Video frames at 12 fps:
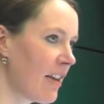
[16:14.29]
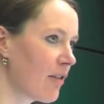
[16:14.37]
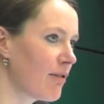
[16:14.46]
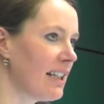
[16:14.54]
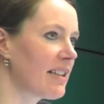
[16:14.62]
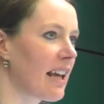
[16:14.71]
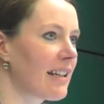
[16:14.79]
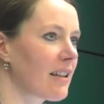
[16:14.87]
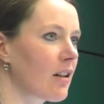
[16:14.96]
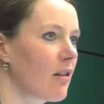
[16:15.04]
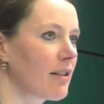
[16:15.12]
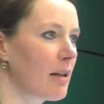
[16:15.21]
that really takes
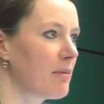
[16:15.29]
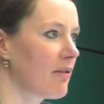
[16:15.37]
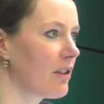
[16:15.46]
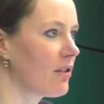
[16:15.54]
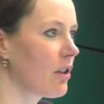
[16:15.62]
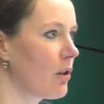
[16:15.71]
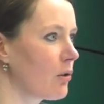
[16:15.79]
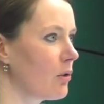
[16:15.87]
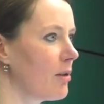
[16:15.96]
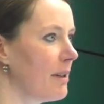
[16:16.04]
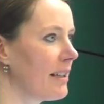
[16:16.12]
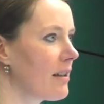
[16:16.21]
the concept of the social
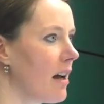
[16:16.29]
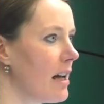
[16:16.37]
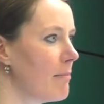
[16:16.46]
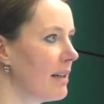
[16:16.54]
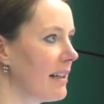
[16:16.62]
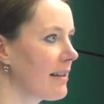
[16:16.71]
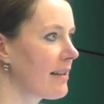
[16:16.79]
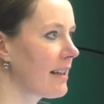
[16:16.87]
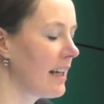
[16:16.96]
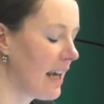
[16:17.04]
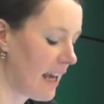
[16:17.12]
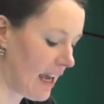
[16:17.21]
to be a
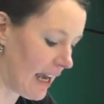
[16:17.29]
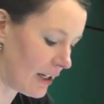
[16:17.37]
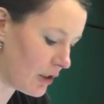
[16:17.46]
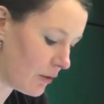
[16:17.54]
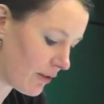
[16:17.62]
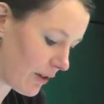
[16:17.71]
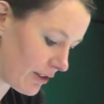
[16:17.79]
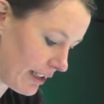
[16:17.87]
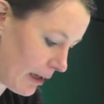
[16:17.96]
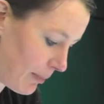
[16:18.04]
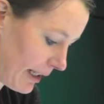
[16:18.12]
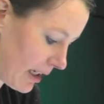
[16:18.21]
timeless and
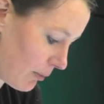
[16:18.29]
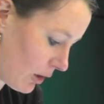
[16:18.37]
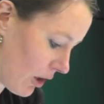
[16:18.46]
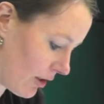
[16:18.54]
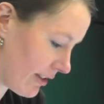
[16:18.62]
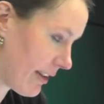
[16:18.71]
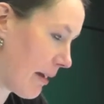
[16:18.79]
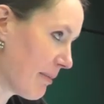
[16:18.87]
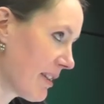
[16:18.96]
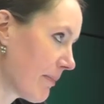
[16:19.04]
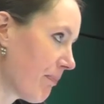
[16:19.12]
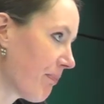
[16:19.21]
universally applicable concept.